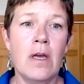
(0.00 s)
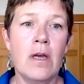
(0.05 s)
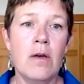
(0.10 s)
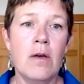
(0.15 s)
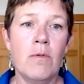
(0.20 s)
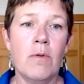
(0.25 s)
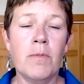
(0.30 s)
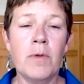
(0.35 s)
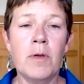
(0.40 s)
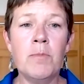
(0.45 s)

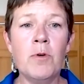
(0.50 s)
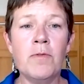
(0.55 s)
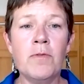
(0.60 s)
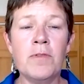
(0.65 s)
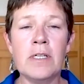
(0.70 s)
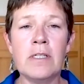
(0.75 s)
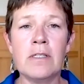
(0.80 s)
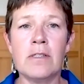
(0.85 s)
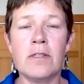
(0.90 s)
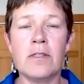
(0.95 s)
When we moved
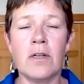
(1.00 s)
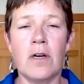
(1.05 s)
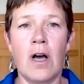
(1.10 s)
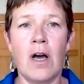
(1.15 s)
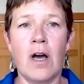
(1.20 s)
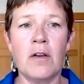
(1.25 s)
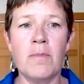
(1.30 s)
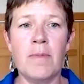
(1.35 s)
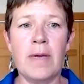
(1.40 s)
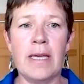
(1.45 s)
into
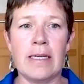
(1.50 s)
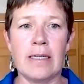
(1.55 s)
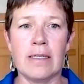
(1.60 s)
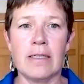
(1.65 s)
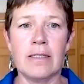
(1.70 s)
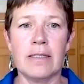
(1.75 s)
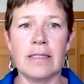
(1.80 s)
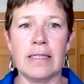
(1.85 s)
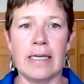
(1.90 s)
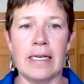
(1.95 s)
automated
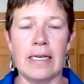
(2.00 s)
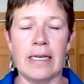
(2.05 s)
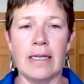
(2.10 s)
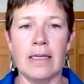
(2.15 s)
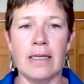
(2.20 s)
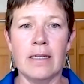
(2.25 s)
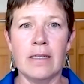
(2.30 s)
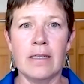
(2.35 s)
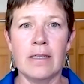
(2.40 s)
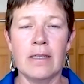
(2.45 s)

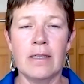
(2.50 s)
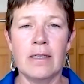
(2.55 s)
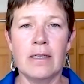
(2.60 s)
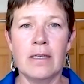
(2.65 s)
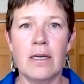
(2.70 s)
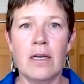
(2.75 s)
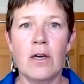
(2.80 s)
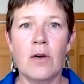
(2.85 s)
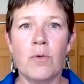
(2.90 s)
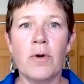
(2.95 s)
cleaning,
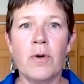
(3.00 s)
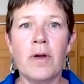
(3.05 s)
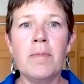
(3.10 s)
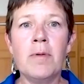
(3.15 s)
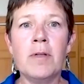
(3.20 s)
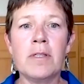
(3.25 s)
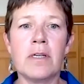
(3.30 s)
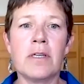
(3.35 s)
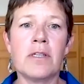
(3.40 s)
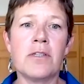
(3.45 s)
we're able
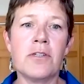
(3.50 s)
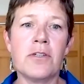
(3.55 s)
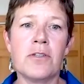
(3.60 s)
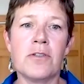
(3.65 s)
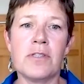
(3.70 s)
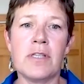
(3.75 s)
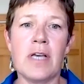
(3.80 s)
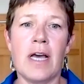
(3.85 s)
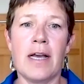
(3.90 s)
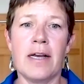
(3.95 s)
to
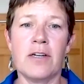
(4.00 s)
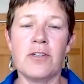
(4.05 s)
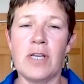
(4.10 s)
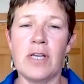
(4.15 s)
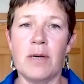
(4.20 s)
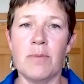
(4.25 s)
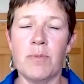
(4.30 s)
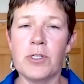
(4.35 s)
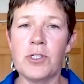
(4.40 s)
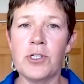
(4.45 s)
introduce higher
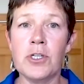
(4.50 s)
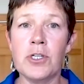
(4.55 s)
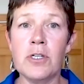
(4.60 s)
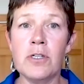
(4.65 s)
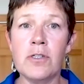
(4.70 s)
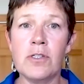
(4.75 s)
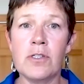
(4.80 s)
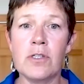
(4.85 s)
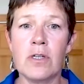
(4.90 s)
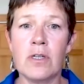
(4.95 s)

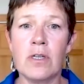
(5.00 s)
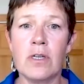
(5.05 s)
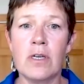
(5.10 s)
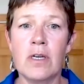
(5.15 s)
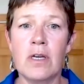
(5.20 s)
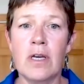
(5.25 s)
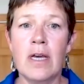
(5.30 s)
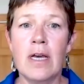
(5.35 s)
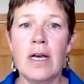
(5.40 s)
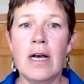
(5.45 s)
temperatures,
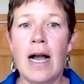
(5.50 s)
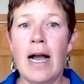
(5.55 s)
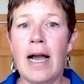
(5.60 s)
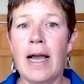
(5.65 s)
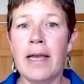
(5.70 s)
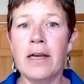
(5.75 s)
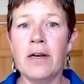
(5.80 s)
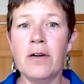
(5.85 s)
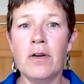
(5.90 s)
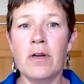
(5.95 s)

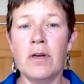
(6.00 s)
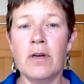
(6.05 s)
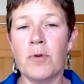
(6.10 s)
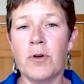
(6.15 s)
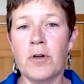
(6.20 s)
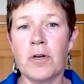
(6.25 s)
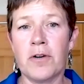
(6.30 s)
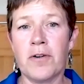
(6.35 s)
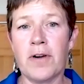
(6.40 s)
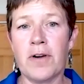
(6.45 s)
higher and
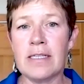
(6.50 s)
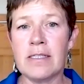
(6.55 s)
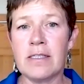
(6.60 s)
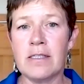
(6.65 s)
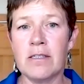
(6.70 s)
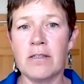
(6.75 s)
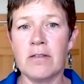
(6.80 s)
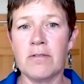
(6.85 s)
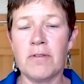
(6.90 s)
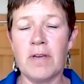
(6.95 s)
more
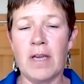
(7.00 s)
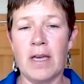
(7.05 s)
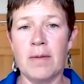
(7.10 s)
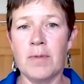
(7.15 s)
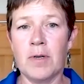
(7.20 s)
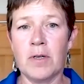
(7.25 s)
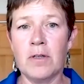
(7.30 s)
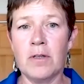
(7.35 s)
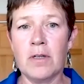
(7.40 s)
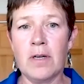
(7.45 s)
aggressive
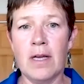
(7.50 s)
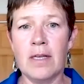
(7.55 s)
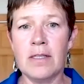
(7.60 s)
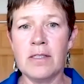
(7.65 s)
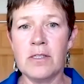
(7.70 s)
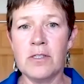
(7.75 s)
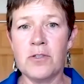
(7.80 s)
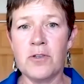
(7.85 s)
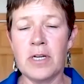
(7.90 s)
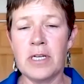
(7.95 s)
chemical
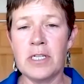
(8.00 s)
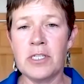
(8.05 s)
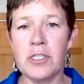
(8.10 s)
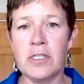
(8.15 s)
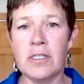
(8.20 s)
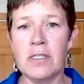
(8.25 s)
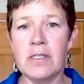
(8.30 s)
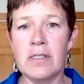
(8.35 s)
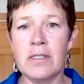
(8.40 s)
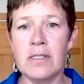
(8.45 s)

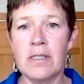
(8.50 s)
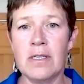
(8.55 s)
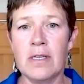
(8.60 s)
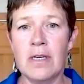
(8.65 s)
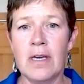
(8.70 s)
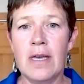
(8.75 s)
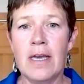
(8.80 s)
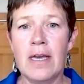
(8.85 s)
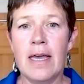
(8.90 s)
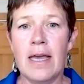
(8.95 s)
concentrations,
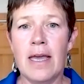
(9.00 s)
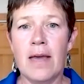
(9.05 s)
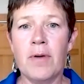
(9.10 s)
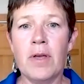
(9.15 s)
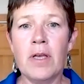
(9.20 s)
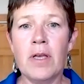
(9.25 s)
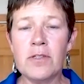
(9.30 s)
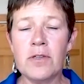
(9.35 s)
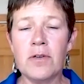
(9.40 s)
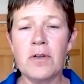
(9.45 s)
and we
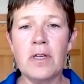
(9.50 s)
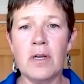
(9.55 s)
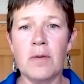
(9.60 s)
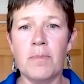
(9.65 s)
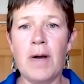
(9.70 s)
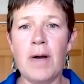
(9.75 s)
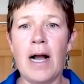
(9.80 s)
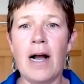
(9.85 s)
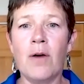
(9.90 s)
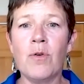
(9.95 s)
also get a
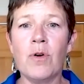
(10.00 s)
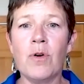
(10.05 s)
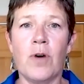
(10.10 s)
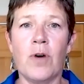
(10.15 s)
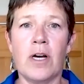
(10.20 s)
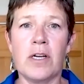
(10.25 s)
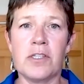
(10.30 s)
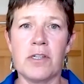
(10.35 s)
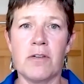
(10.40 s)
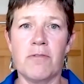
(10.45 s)
power
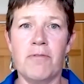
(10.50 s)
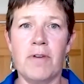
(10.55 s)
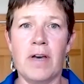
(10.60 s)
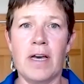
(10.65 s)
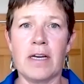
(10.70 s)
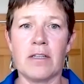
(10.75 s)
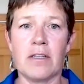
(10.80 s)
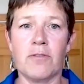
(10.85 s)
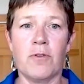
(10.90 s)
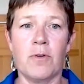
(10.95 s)
wash
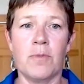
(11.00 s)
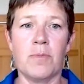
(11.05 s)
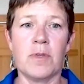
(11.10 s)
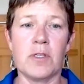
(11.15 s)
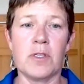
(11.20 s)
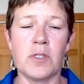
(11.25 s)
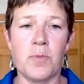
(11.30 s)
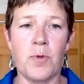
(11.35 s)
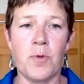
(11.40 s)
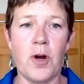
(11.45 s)
effect from the
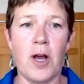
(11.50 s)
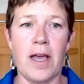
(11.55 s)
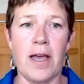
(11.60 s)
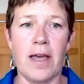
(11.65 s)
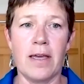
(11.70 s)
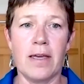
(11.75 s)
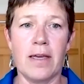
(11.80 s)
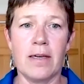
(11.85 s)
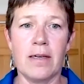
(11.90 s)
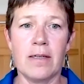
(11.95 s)

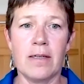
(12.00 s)
spray.